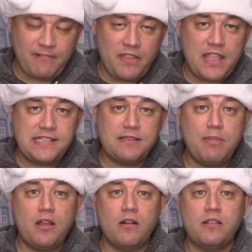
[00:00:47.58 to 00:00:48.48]
That's
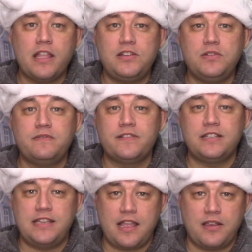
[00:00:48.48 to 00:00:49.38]
about all I do for
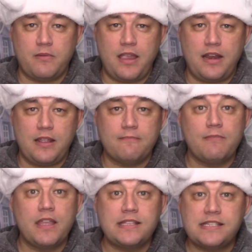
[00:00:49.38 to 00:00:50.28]
decorating.
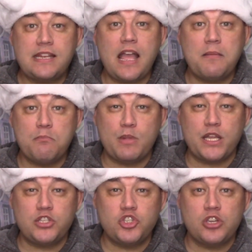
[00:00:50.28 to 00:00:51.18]
It's not
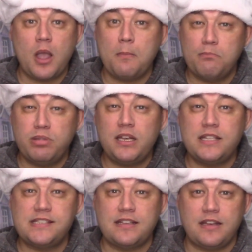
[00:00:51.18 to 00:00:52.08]
much, but
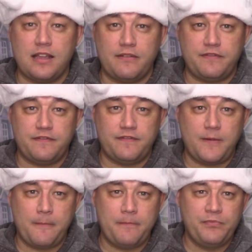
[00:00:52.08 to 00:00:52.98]
it's enough.
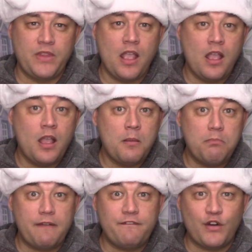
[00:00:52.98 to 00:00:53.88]

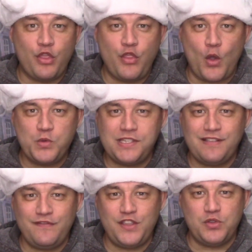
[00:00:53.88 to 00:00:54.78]
But for those
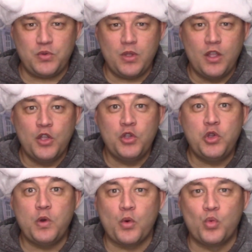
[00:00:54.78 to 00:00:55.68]
of you
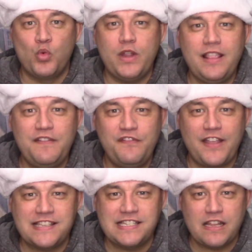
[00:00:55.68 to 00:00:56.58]
who are really
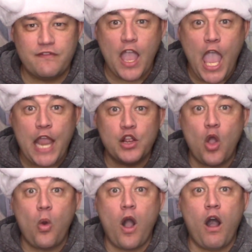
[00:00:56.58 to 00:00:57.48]
festive and
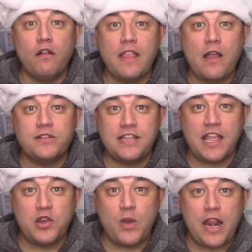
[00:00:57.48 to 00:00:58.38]
go all out
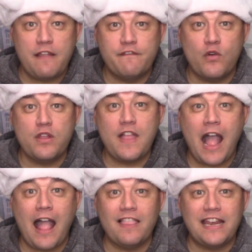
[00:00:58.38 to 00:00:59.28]
decorating for the
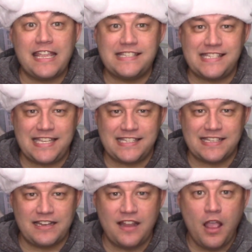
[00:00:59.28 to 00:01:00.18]
holiday
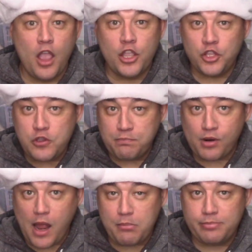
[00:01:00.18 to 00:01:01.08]
season, you
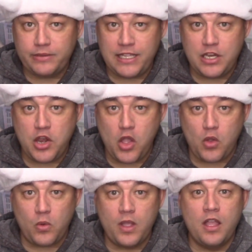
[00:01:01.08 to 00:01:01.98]
probably
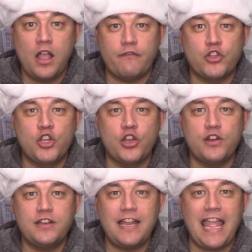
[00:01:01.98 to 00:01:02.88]
know of
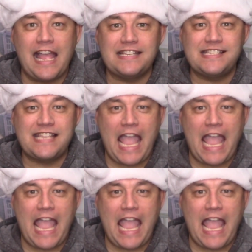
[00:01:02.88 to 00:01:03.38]
Kurt S.